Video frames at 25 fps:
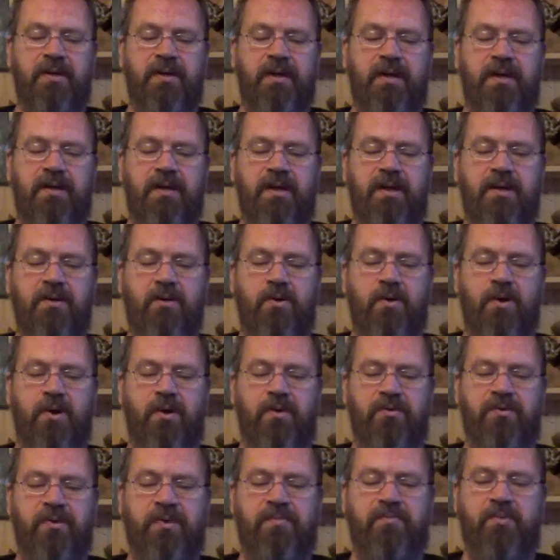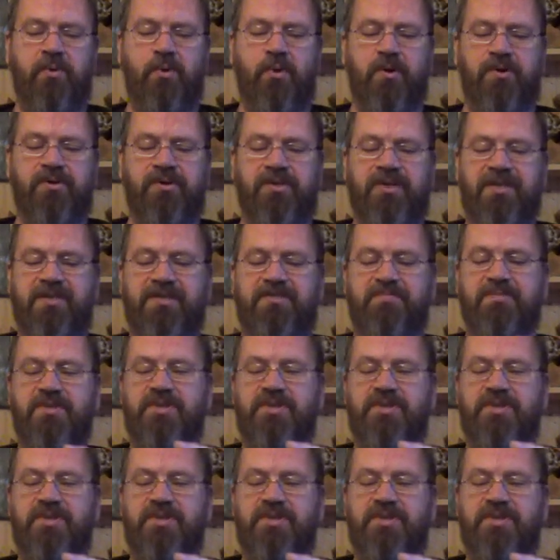And they all report this